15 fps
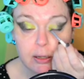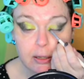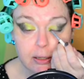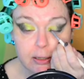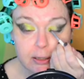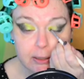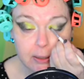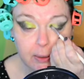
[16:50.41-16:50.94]

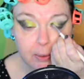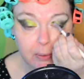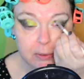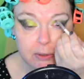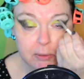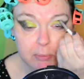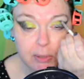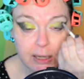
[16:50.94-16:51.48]
So
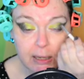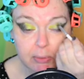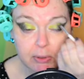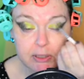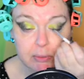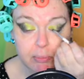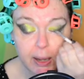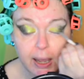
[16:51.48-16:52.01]
to be able
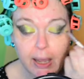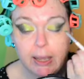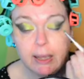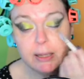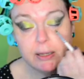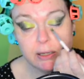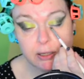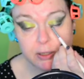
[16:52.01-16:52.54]
to pay,
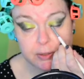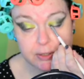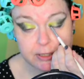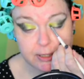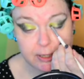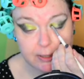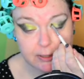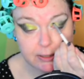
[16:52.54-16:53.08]
you know,
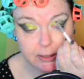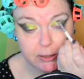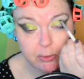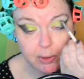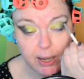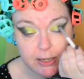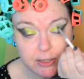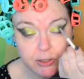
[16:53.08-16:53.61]
$6
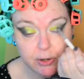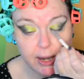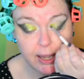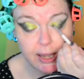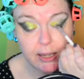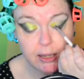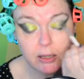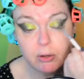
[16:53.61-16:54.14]
US or
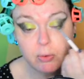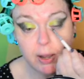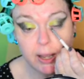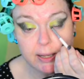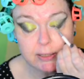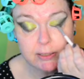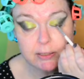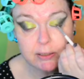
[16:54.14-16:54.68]
$8
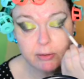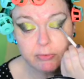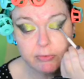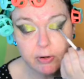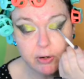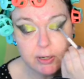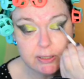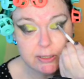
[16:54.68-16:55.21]
US
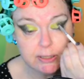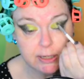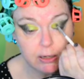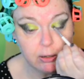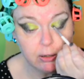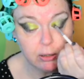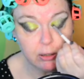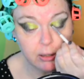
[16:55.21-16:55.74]
for a
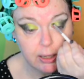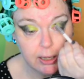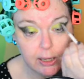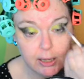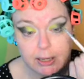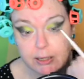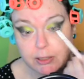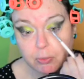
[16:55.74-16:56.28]
single
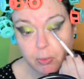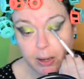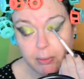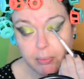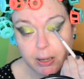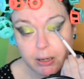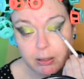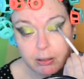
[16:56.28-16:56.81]
is way
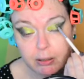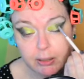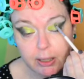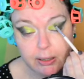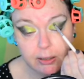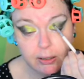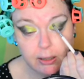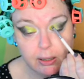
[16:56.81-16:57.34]
better
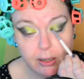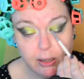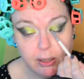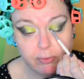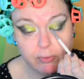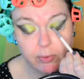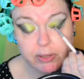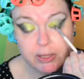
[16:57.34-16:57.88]
than
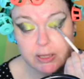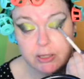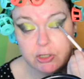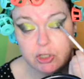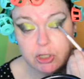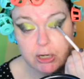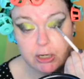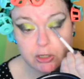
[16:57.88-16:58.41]
even with the
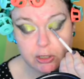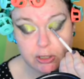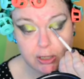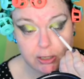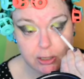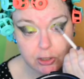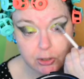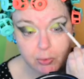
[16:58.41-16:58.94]
exchange,
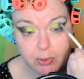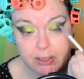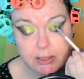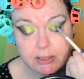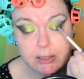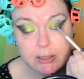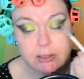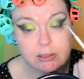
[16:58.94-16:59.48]
than the
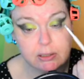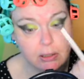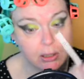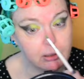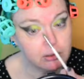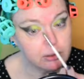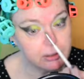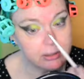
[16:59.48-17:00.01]

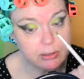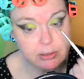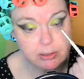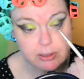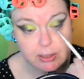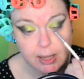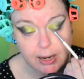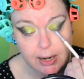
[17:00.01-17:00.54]

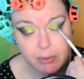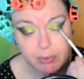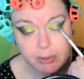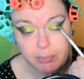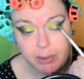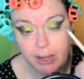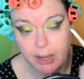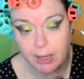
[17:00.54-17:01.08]
$26 that I would
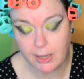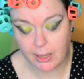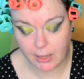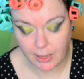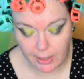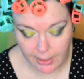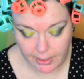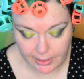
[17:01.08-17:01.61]
pay
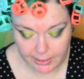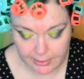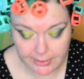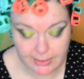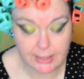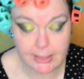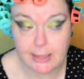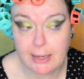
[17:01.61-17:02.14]

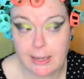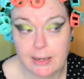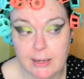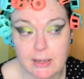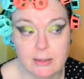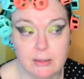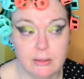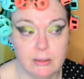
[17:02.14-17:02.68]

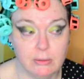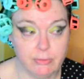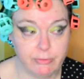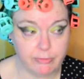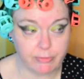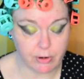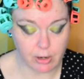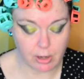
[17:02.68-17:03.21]
Canadian
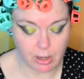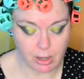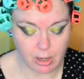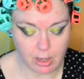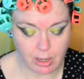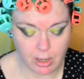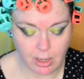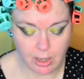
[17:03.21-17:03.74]
for
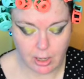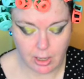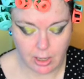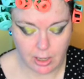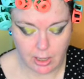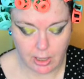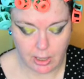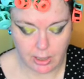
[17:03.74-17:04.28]

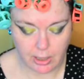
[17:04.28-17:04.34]
an